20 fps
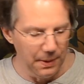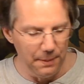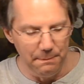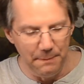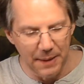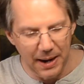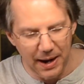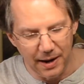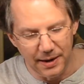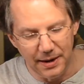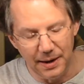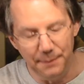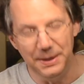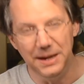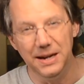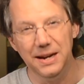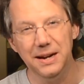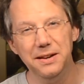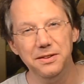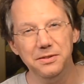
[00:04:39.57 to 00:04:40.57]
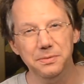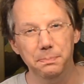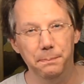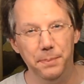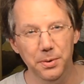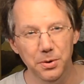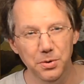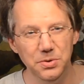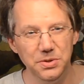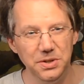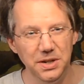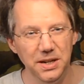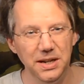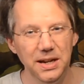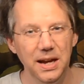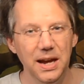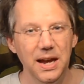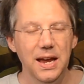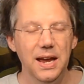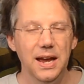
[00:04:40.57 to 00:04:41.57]
Man, I mean, it is boozy.
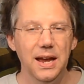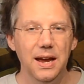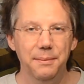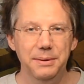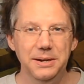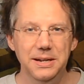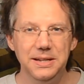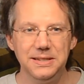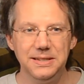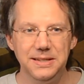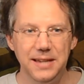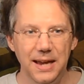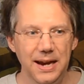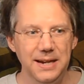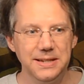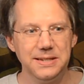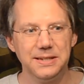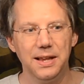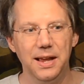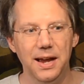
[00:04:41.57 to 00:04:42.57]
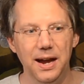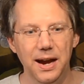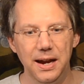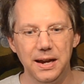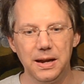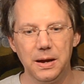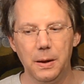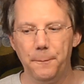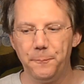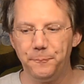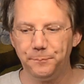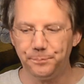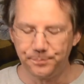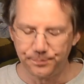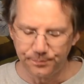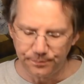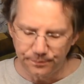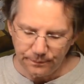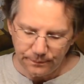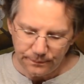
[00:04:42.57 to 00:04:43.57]
I mean, this tastes like
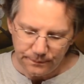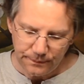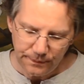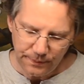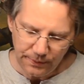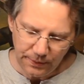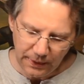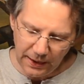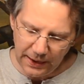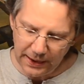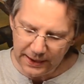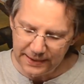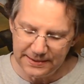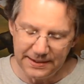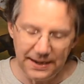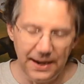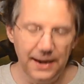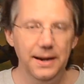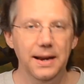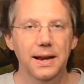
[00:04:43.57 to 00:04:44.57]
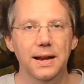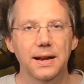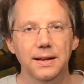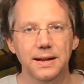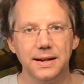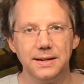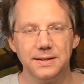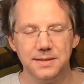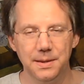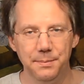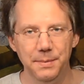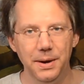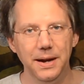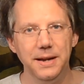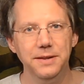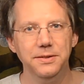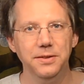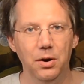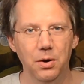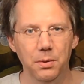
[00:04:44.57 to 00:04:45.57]
I said, like
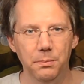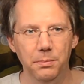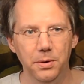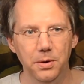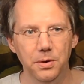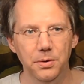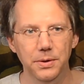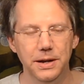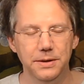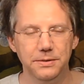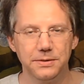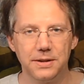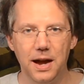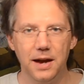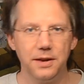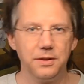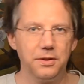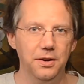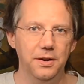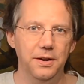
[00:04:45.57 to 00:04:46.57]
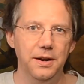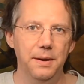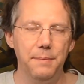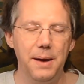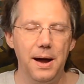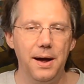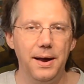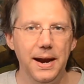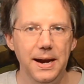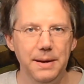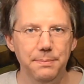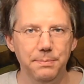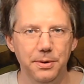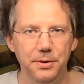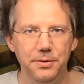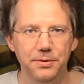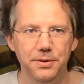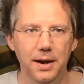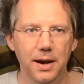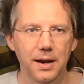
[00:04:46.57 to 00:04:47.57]
somebody's homebrew that's got good at about
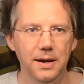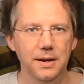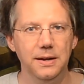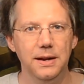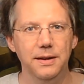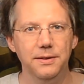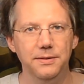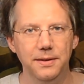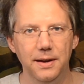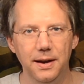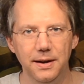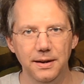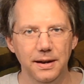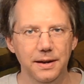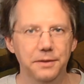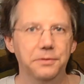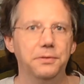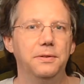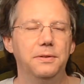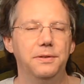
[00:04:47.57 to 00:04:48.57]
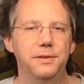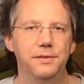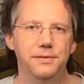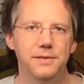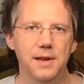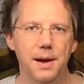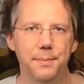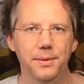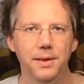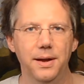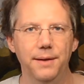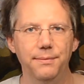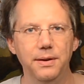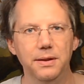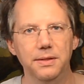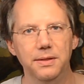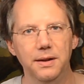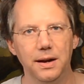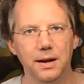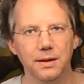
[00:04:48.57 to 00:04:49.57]
8%, and they said, let's just double
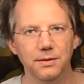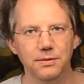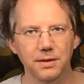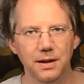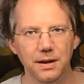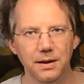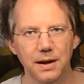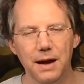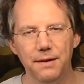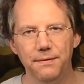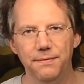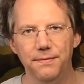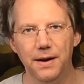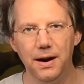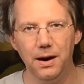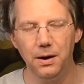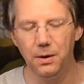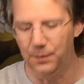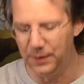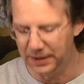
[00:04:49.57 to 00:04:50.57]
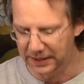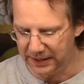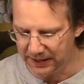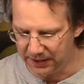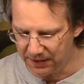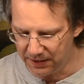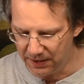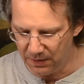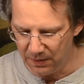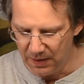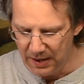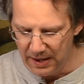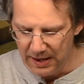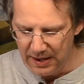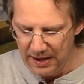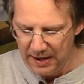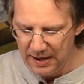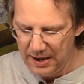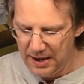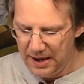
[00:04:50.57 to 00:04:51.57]
everything and see how far we can go.
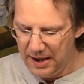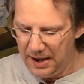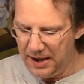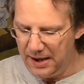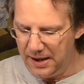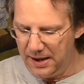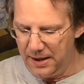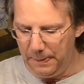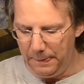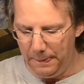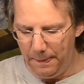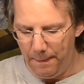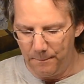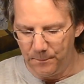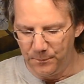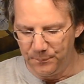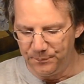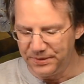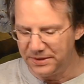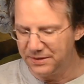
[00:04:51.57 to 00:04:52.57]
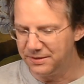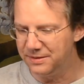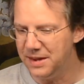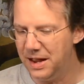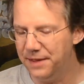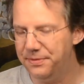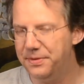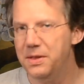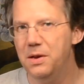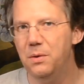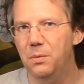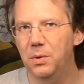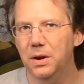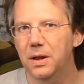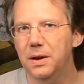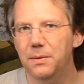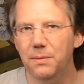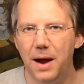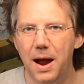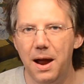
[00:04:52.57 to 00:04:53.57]
It's nothing to
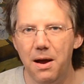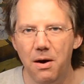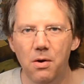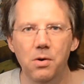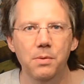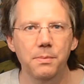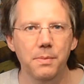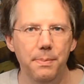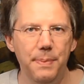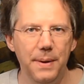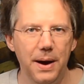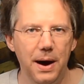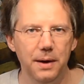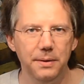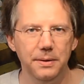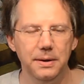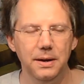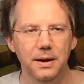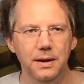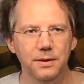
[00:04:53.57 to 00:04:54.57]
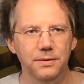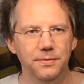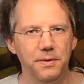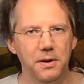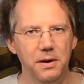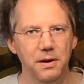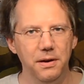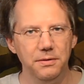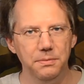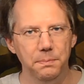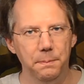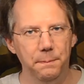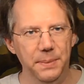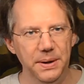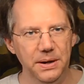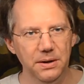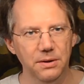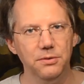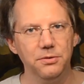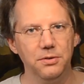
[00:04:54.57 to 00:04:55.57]
really write home about as far as
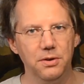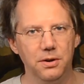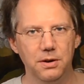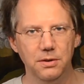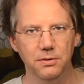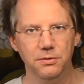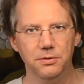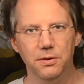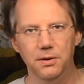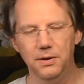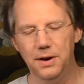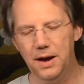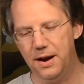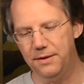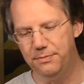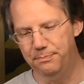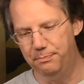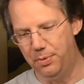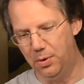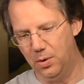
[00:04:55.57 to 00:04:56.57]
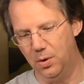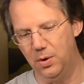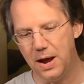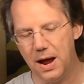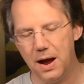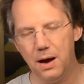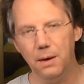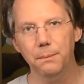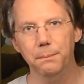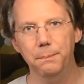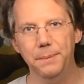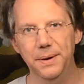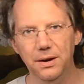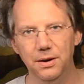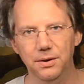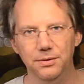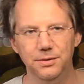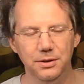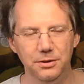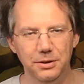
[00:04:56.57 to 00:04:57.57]
beers are concerned. I've poured out
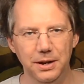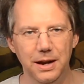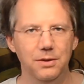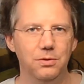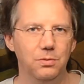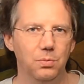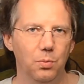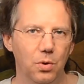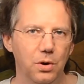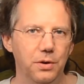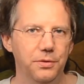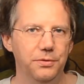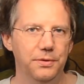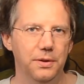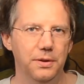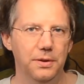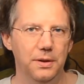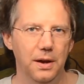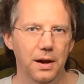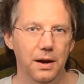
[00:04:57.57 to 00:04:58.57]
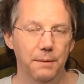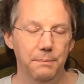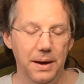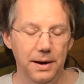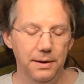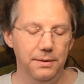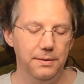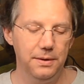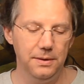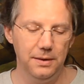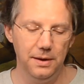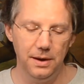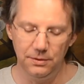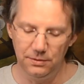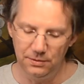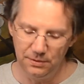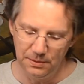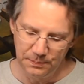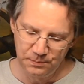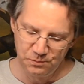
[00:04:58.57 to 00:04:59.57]
beers that taste better than
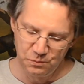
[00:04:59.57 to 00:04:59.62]
this.